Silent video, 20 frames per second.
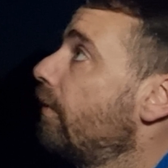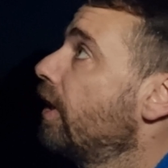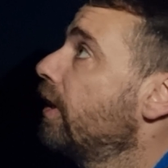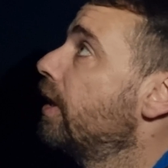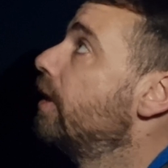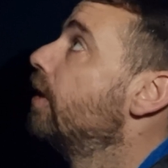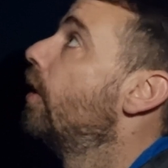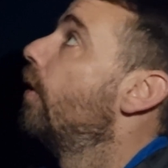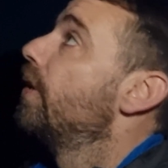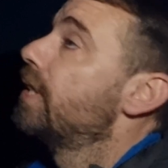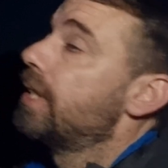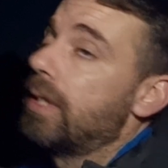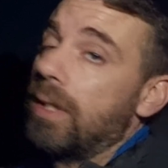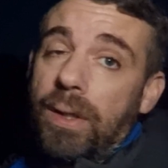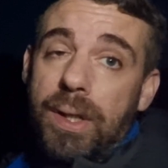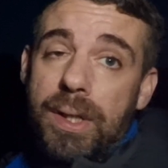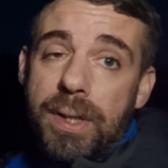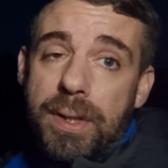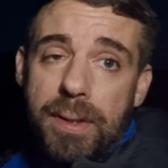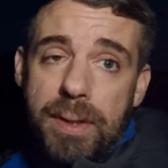night
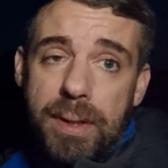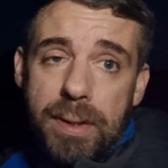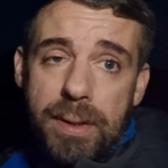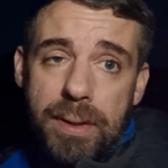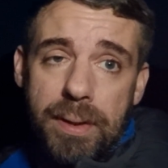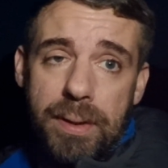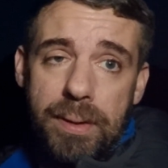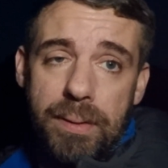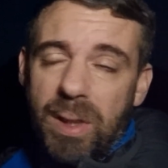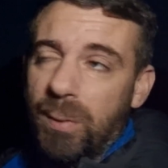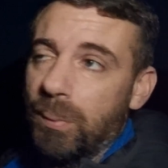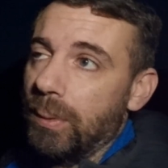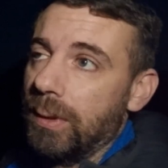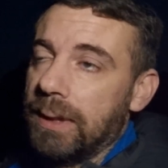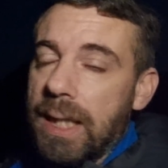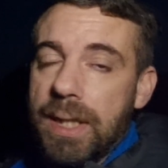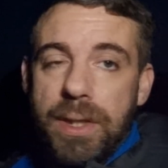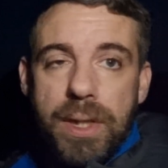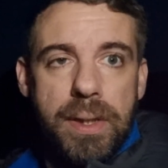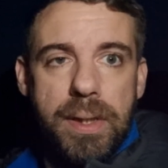sky just as good. I won't
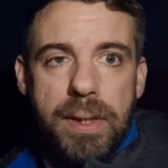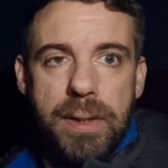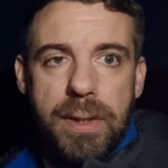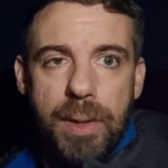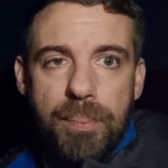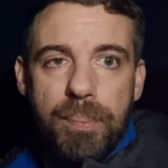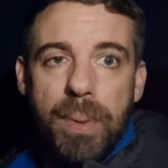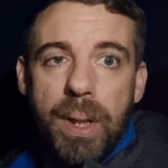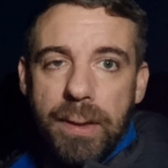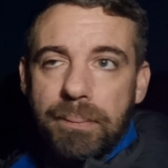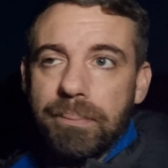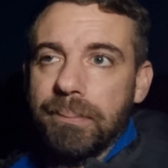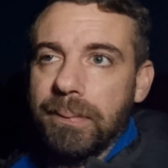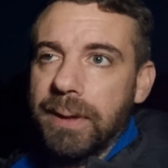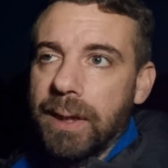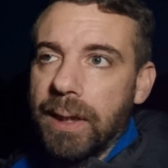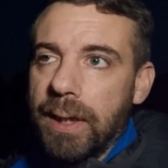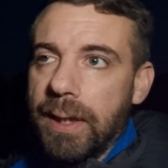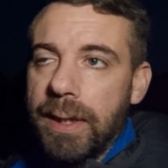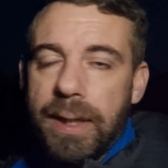say just as good, but you
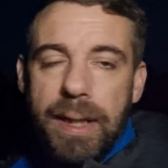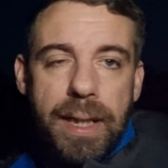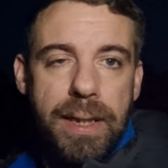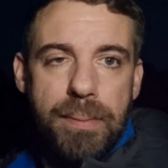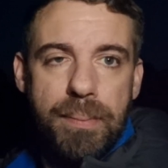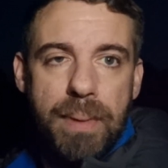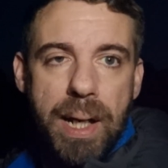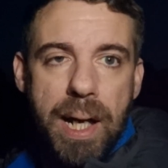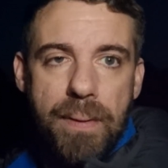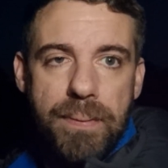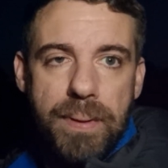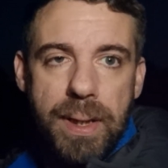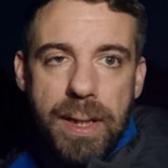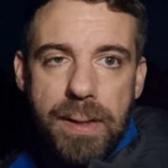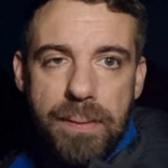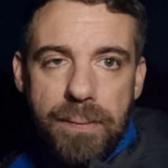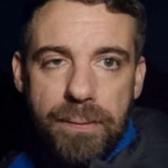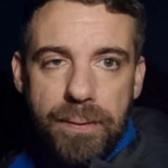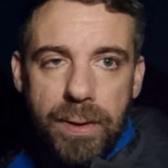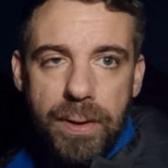can get some half
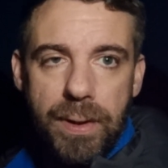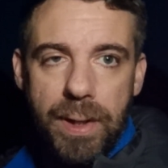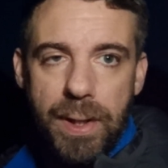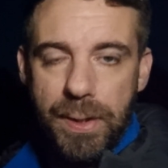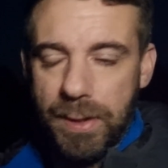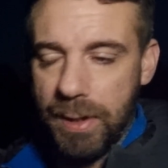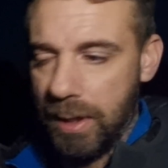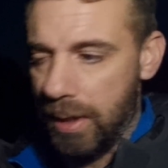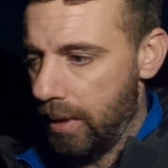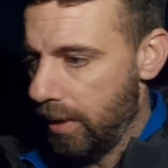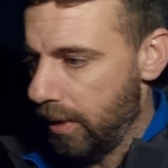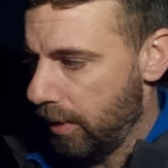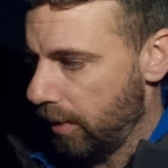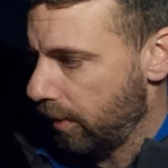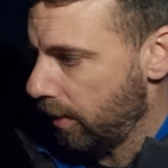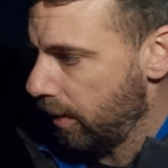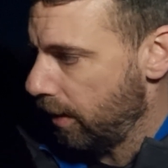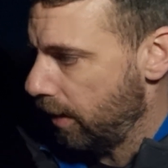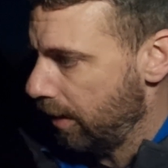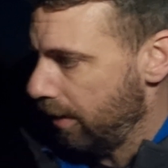decent photos
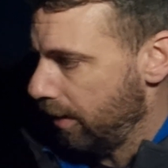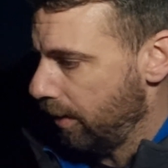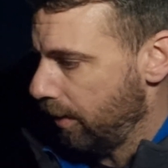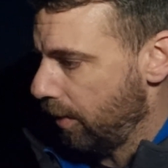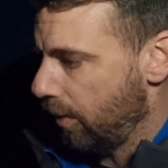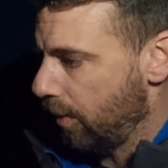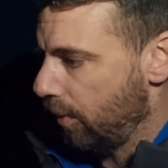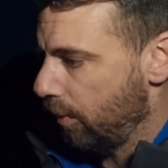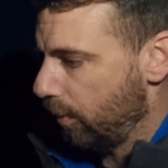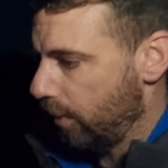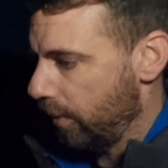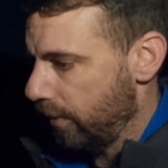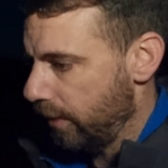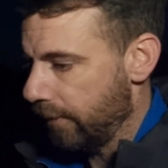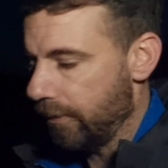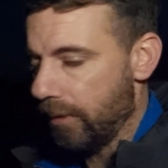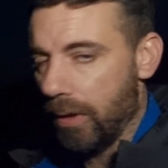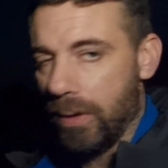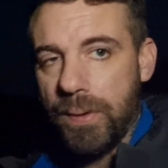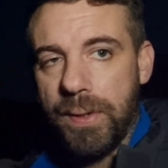with your
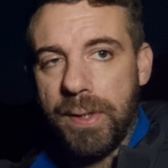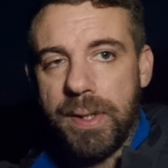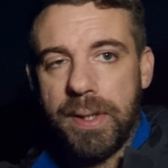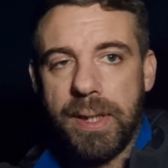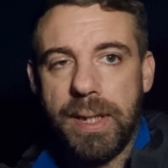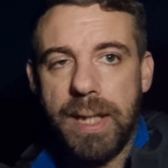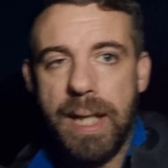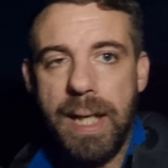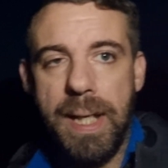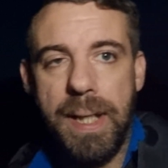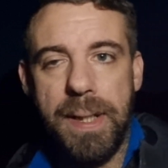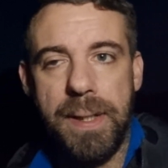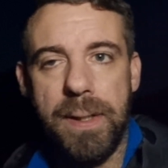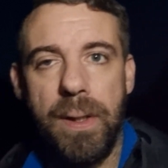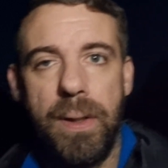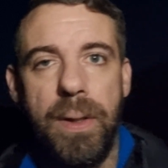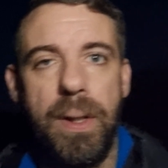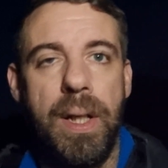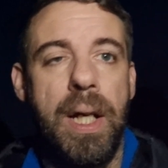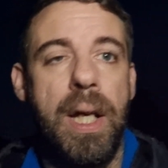phones today.
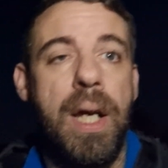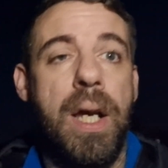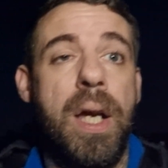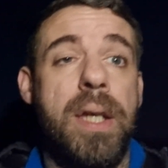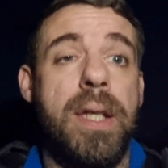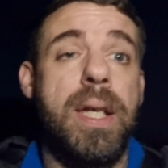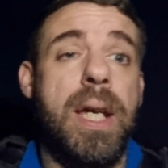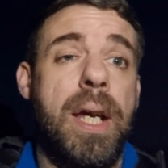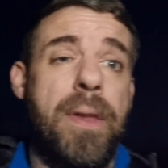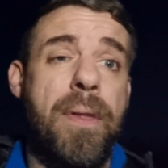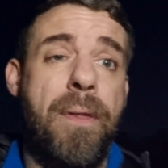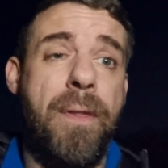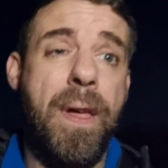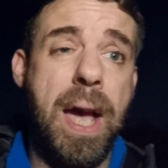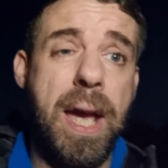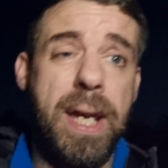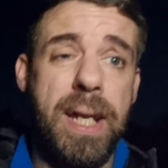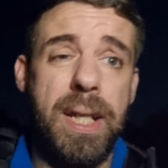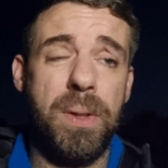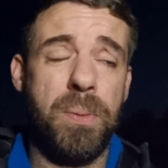So yeah,
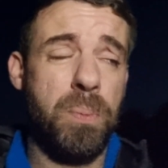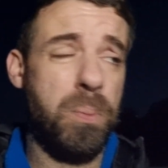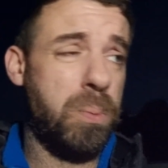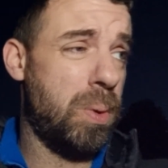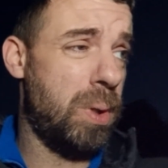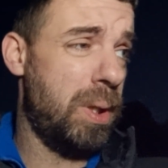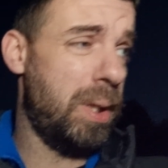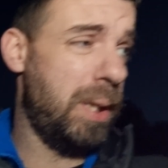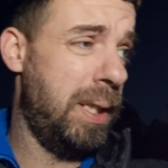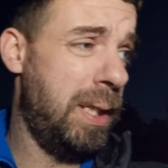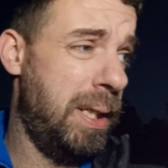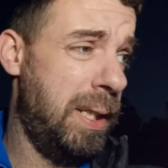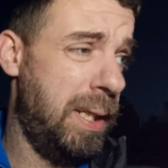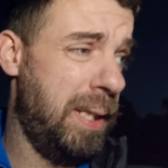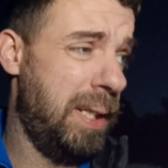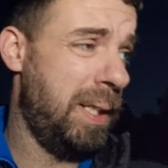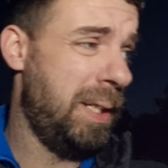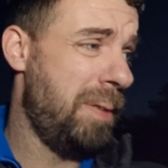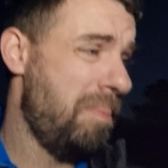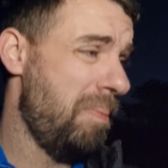that is what
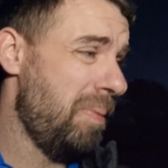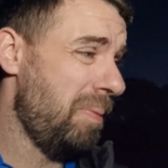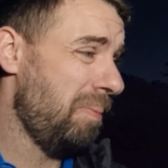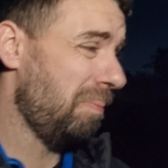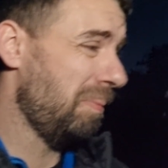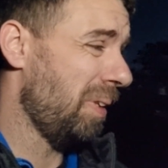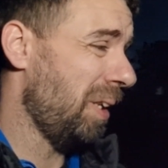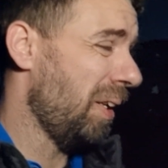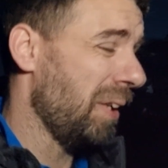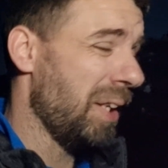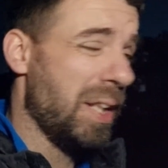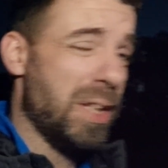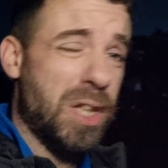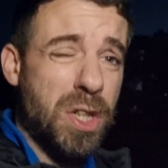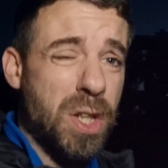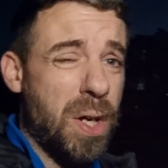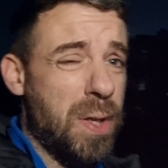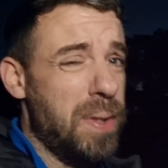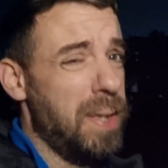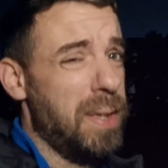you
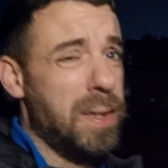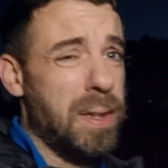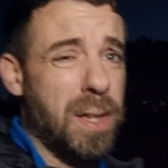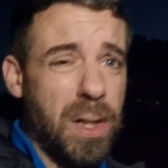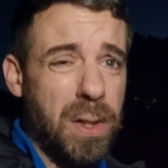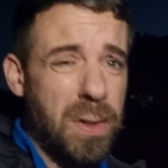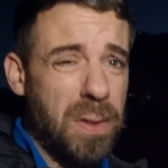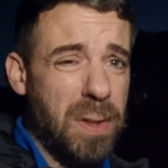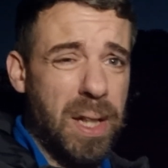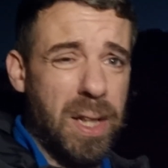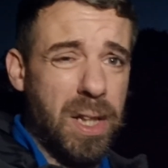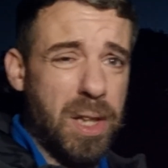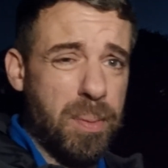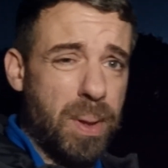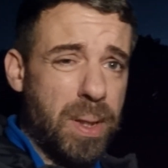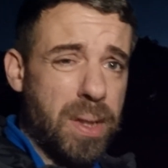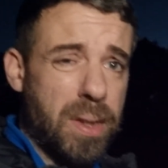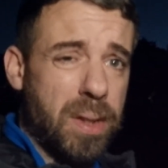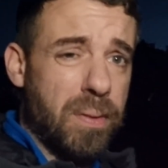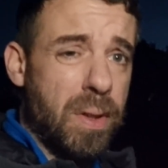don't need to go
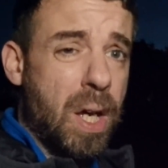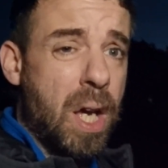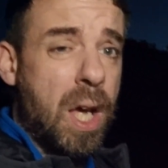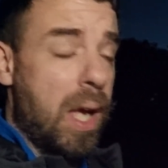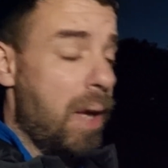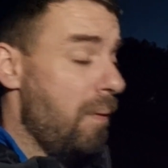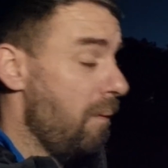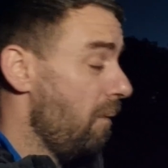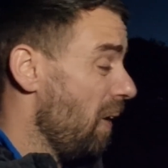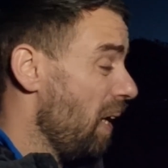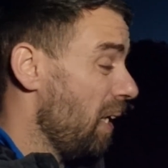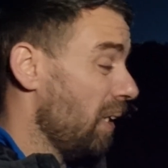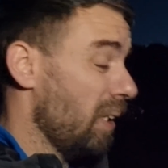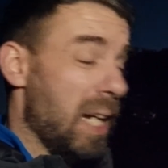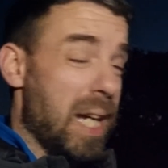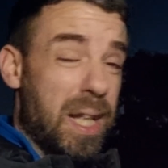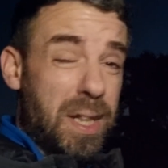expensive. In fact, I